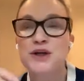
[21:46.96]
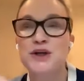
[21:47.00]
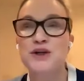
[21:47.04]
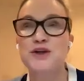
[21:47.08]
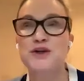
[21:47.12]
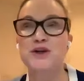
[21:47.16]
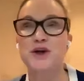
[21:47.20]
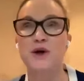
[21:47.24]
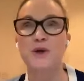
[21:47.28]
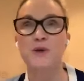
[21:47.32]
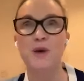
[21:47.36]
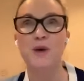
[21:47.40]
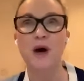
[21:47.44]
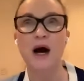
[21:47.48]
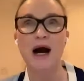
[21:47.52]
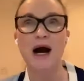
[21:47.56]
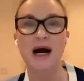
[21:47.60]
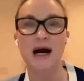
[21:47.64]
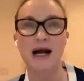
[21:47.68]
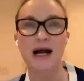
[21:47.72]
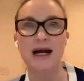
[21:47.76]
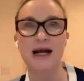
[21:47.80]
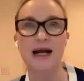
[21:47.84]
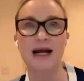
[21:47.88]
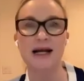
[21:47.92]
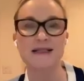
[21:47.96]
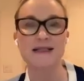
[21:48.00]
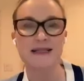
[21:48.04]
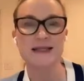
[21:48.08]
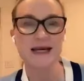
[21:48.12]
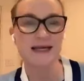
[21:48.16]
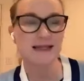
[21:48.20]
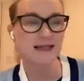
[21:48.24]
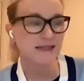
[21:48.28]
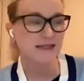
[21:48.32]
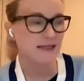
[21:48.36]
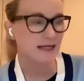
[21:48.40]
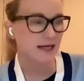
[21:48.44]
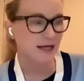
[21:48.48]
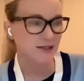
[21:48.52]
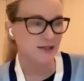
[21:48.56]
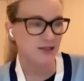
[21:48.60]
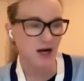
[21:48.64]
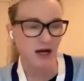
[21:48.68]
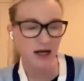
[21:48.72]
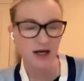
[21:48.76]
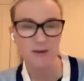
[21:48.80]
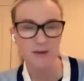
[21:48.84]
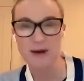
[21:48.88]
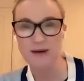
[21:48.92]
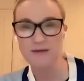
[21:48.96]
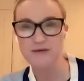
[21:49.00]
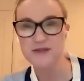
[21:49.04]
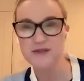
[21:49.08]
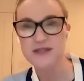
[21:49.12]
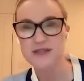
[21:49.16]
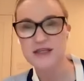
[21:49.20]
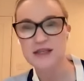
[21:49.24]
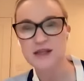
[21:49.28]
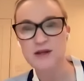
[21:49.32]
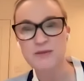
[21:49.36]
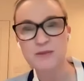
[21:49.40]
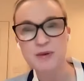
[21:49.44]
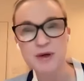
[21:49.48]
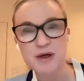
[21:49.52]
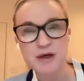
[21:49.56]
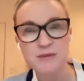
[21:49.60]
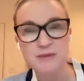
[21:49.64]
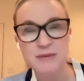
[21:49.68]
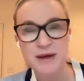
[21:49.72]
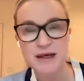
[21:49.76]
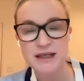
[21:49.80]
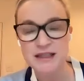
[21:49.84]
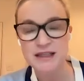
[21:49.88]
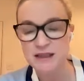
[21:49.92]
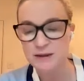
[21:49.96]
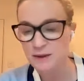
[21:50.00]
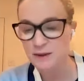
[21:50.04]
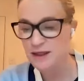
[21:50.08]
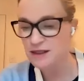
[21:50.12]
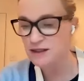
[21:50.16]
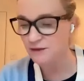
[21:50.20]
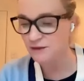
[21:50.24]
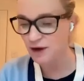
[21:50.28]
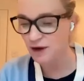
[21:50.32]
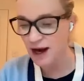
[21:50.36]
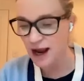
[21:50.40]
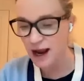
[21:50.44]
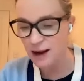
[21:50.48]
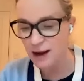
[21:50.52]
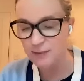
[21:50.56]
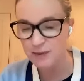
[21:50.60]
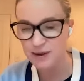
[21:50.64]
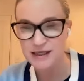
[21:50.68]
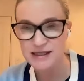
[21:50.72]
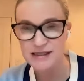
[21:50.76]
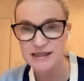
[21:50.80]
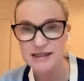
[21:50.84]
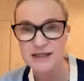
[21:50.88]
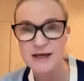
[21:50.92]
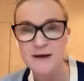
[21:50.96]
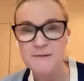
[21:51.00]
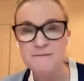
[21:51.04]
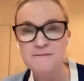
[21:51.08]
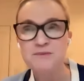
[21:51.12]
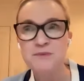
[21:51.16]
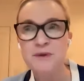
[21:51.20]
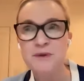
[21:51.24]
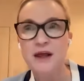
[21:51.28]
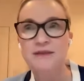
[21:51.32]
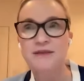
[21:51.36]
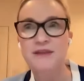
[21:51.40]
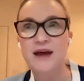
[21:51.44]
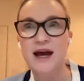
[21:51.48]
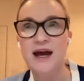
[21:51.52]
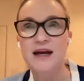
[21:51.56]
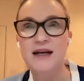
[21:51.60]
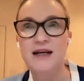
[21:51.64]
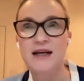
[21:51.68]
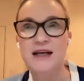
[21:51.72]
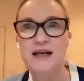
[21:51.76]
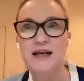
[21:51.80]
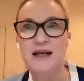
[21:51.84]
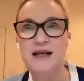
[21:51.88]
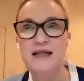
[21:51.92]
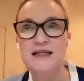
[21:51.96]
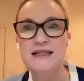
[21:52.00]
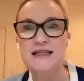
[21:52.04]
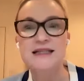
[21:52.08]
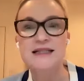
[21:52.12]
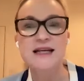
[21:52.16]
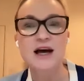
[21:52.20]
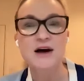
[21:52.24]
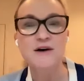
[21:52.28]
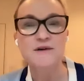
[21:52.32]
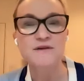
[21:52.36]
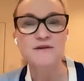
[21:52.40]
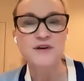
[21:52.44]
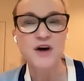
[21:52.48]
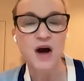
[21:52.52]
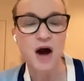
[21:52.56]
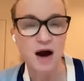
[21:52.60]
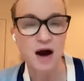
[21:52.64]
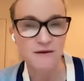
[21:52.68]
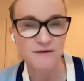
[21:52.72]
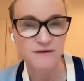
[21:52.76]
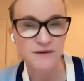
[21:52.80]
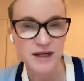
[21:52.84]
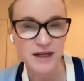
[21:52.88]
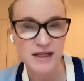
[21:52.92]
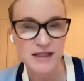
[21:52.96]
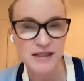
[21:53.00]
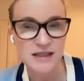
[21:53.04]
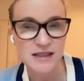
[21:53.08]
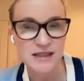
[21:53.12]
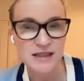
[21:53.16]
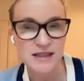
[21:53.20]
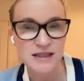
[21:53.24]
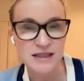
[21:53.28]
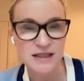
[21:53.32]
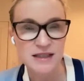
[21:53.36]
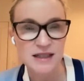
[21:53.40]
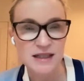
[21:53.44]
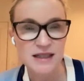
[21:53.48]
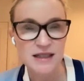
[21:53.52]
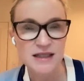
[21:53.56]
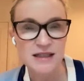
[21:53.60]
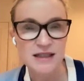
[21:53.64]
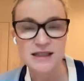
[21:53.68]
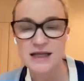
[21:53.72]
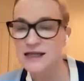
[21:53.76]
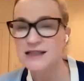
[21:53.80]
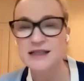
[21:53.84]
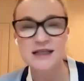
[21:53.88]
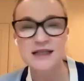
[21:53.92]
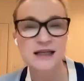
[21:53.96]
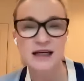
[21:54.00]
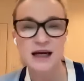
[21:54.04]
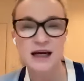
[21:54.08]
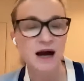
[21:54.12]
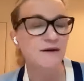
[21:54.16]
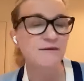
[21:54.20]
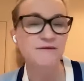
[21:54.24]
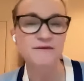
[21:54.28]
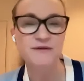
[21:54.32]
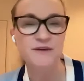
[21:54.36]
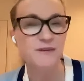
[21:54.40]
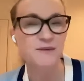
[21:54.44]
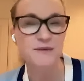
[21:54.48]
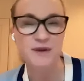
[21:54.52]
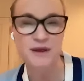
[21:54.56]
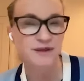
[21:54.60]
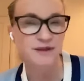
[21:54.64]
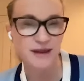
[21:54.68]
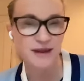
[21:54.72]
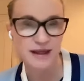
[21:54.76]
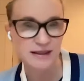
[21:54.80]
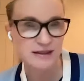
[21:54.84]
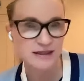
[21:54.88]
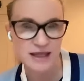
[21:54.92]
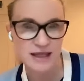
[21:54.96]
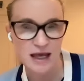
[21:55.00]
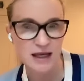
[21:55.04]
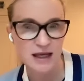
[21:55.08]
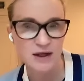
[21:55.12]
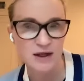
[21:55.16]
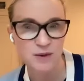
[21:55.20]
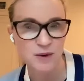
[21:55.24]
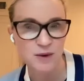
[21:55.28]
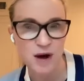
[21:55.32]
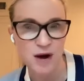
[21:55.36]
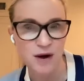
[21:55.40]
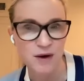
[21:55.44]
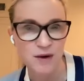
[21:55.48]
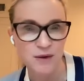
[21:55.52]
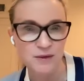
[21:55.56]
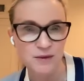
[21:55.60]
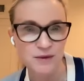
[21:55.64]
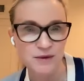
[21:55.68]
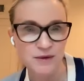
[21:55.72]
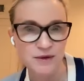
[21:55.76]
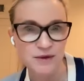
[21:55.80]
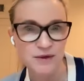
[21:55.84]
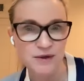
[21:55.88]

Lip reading: I say this and I talk about this in the book, Make Space for Happiness, that self-confidence doesn't come from the things that you own.